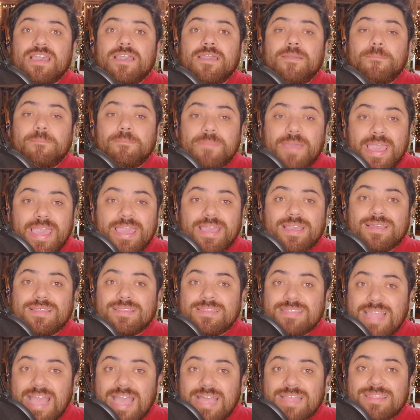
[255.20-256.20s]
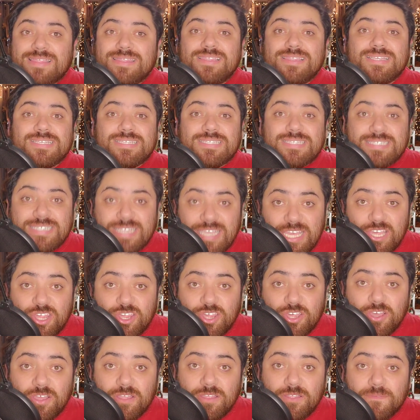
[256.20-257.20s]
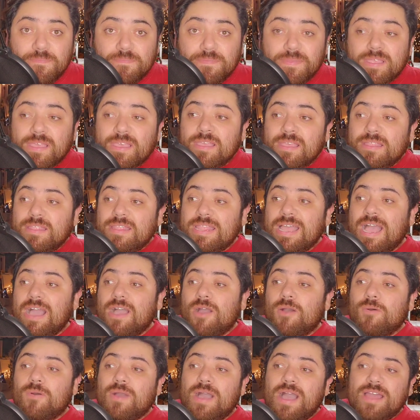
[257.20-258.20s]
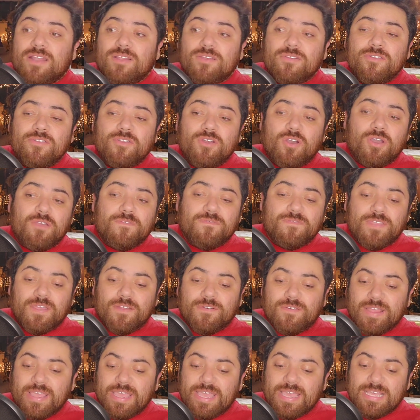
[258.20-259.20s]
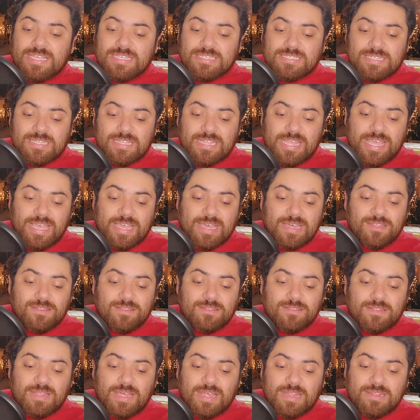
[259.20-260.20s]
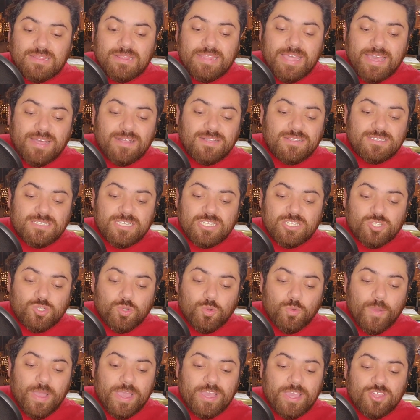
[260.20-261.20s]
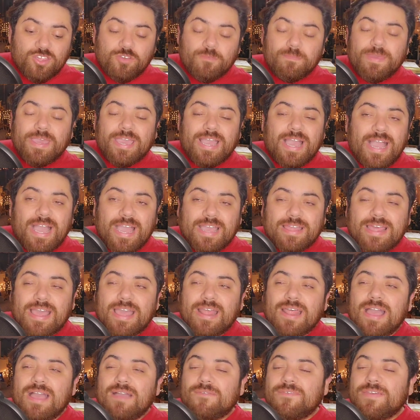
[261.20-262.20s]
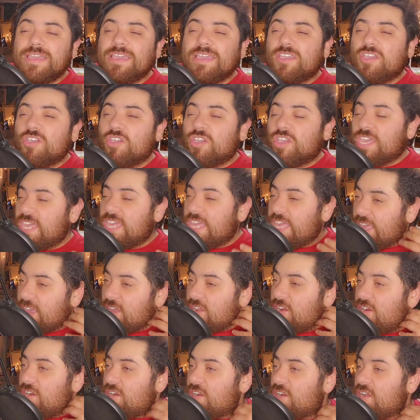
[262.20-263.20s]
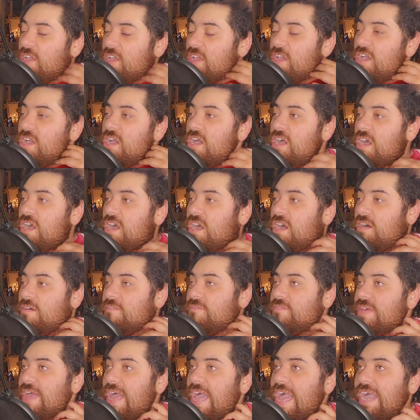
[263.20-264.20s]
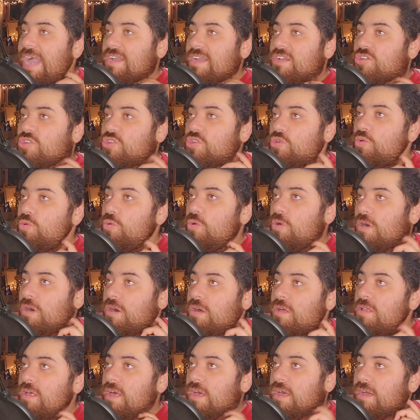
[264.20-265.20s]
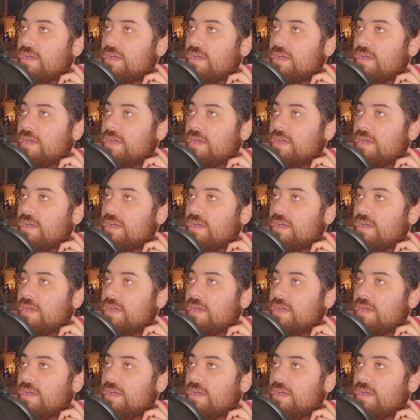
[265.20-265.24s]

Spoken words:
make that decision. Now, I don't know if there is, like, a legal situation behind. I haven't heard of actual,